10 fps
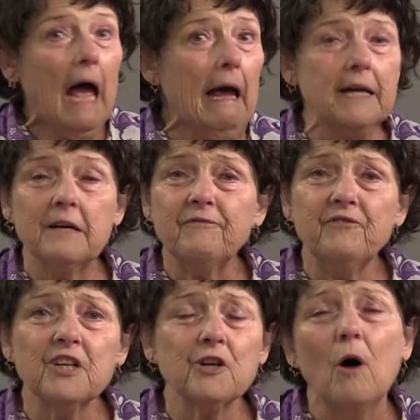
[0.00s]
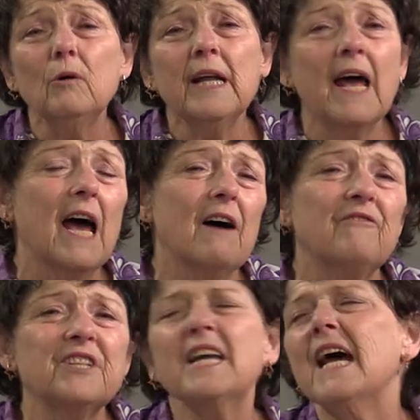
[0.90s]
And if you don't
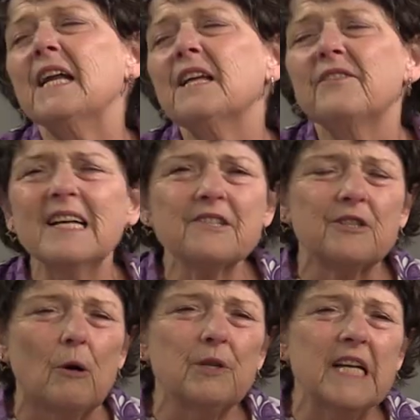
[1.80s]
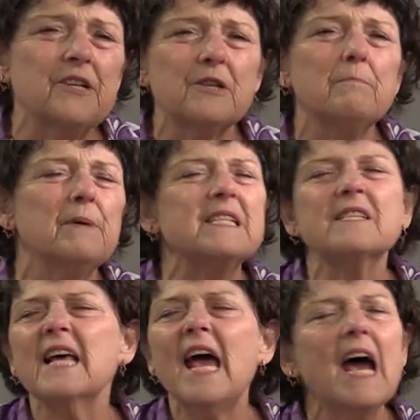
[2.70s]
have a teddy, there's no need to be
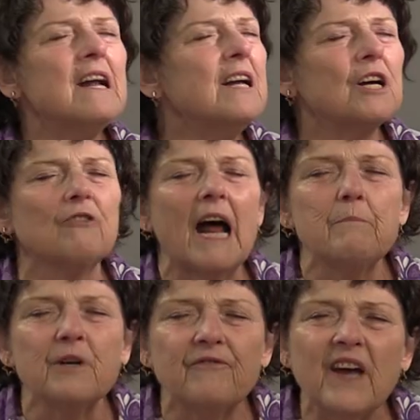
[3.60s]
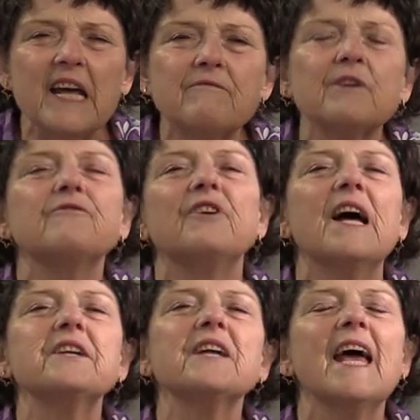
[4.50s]
sad. Grab your favorite
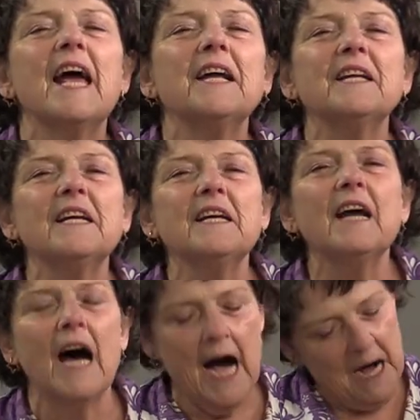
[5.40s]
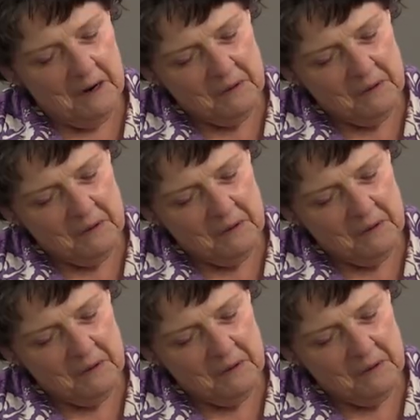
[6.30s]
friend anyhow.